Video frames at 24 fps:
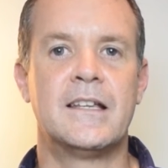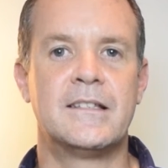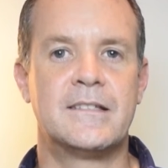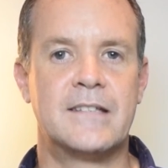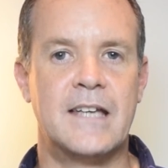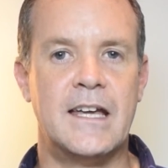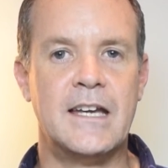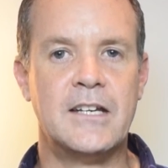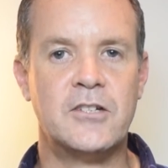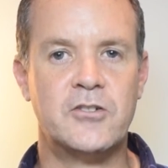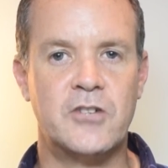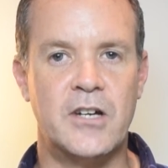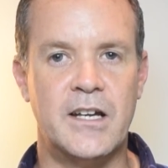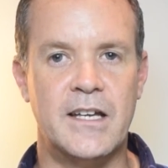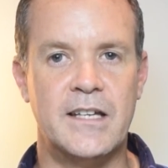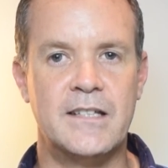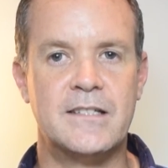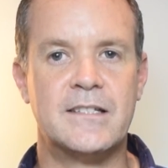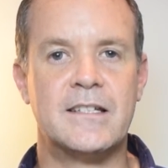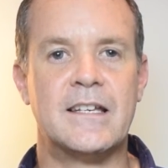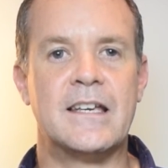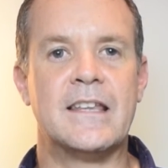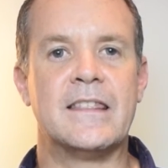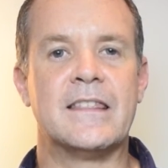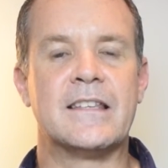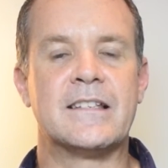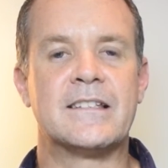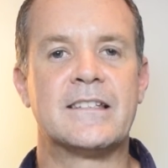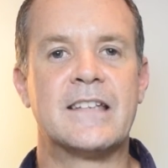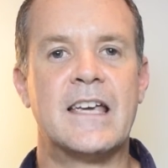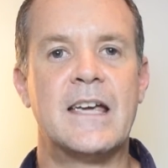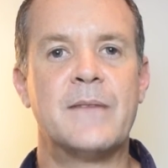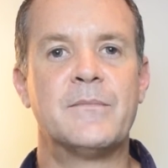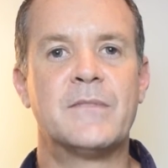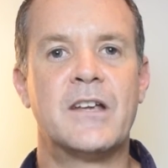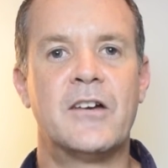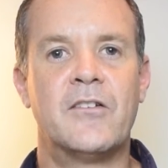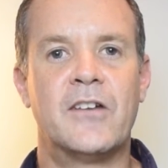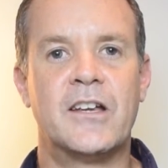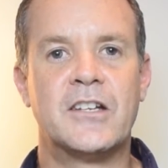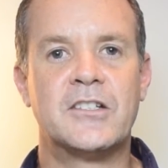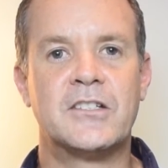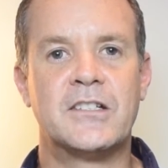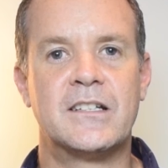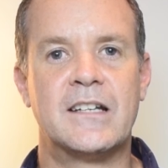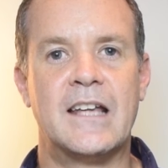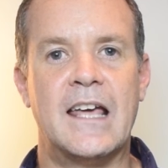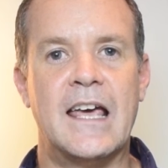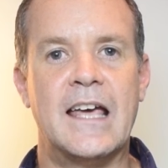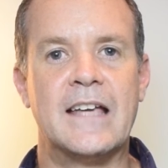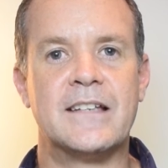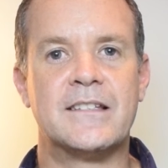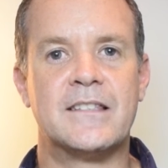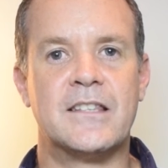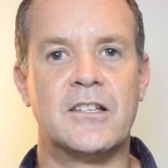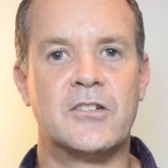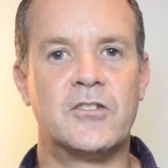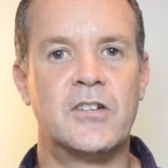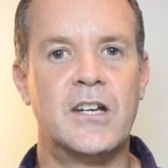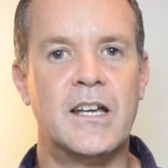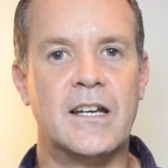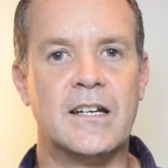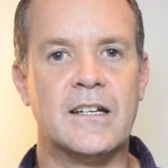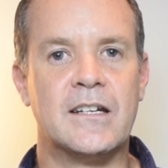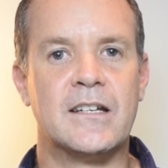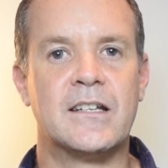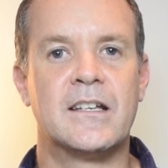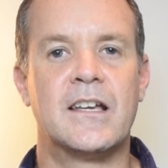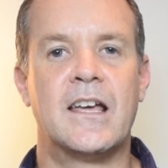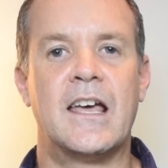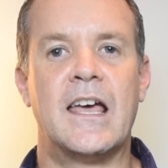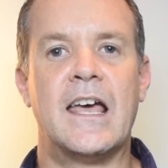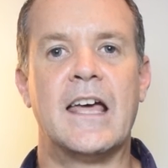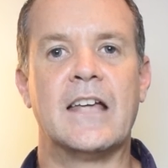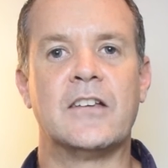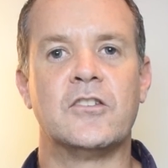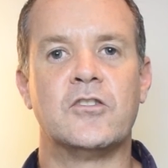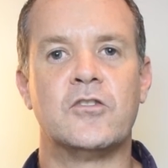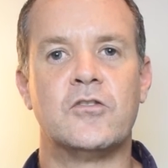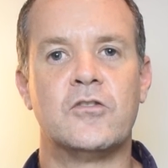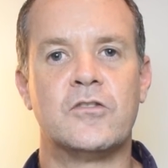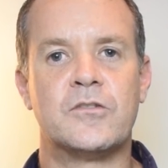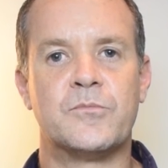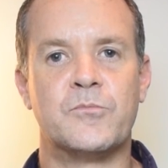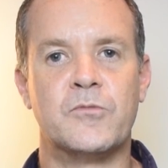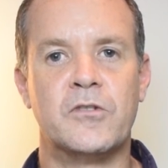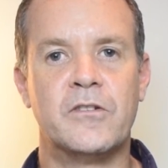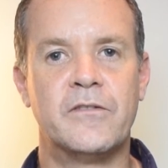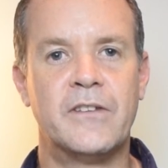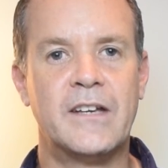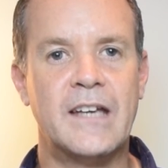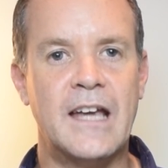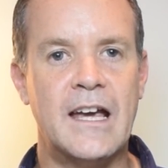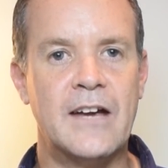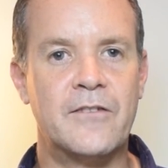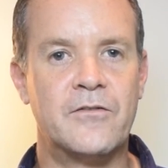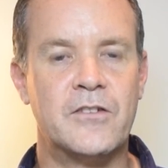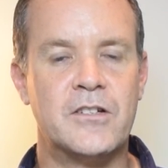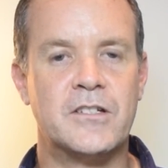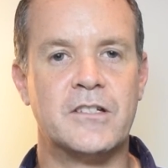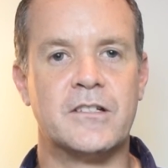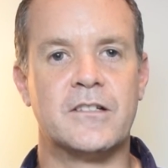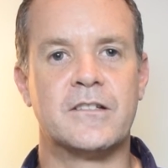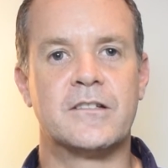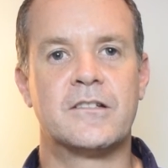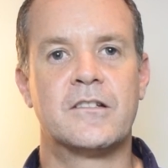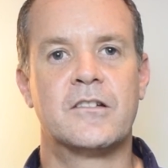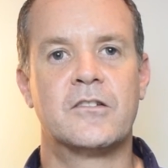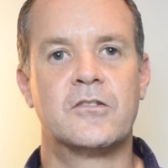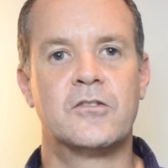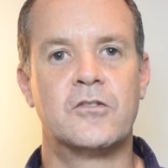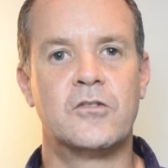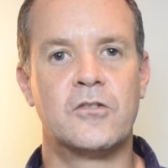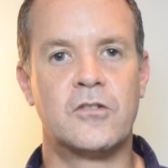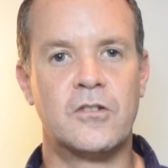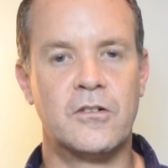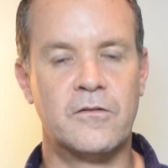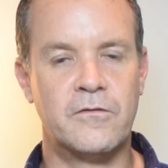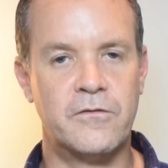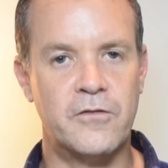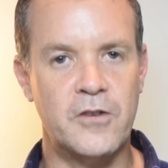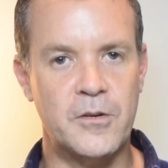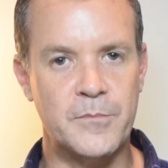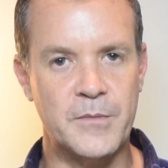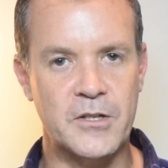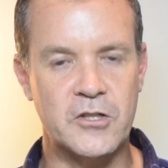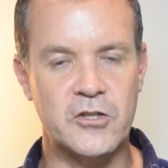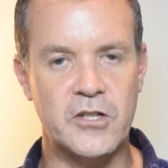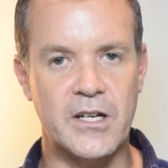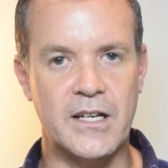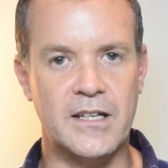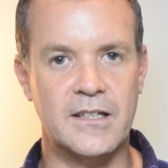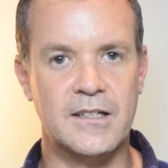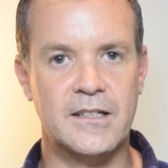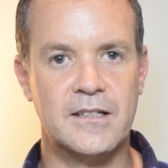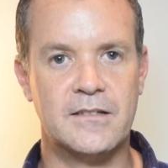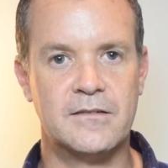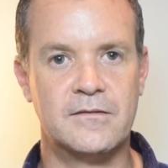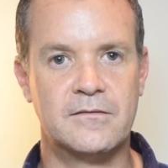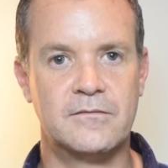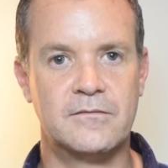Take trades in the same direction as the trend and use moving averages to confirm a trend.